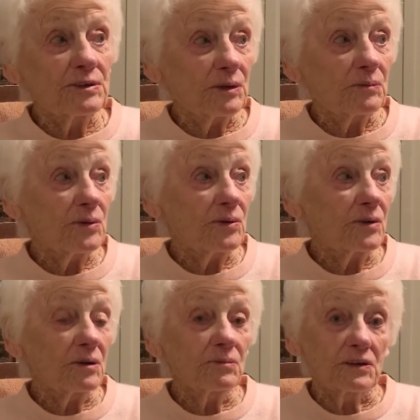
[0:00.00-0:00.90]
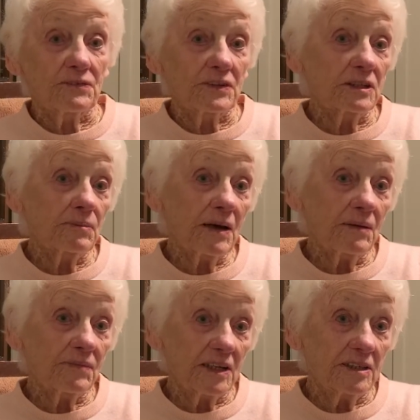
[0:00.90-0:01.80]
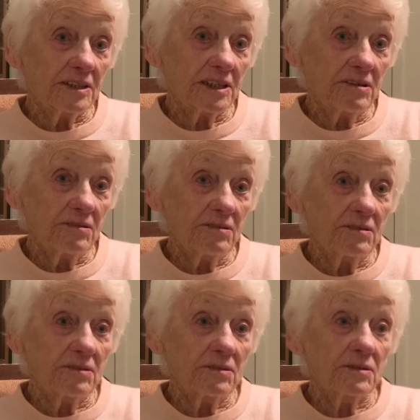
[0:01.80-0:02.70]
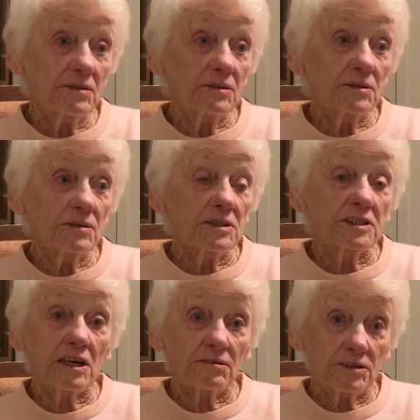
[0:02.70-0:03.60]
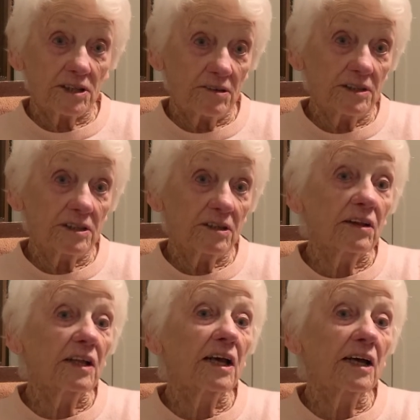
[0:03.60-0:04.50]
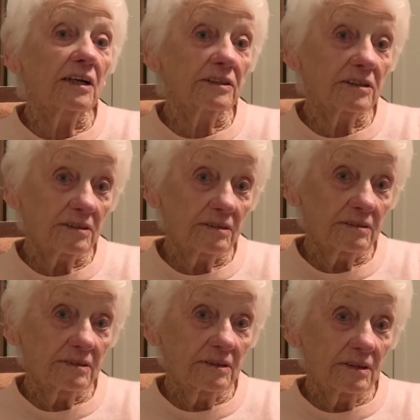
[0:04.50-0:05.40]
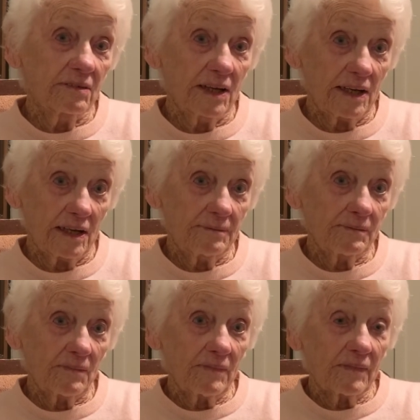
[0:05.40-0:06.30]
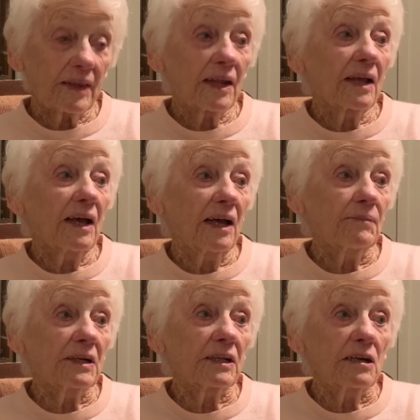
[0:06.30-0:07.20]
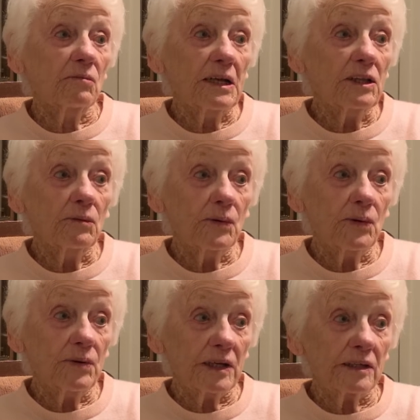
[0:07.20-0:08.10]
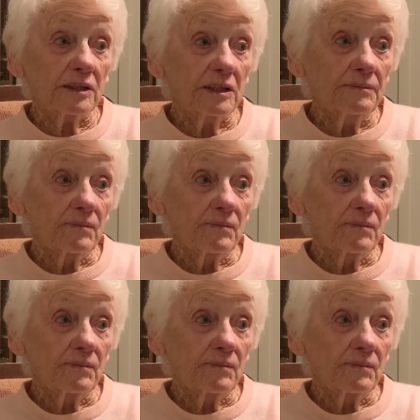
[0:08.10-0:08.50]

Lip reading: the war, I worked for the Department of the Interior, and I was secretary to the accountant there. But then when the war ended,